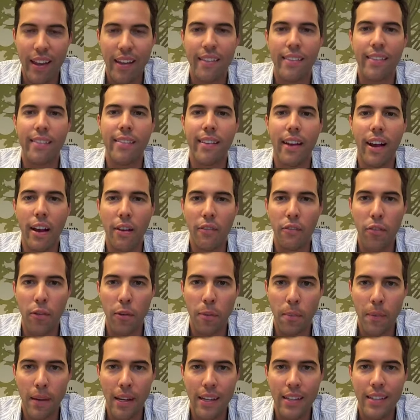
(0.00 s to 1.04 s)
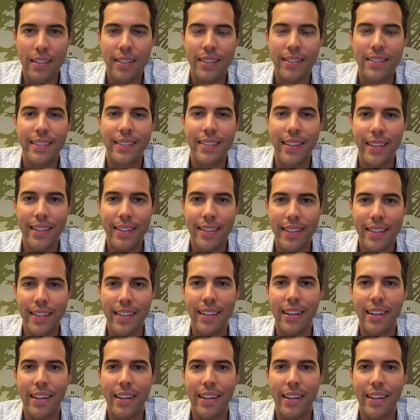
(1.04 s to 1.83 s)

It's time for me to sit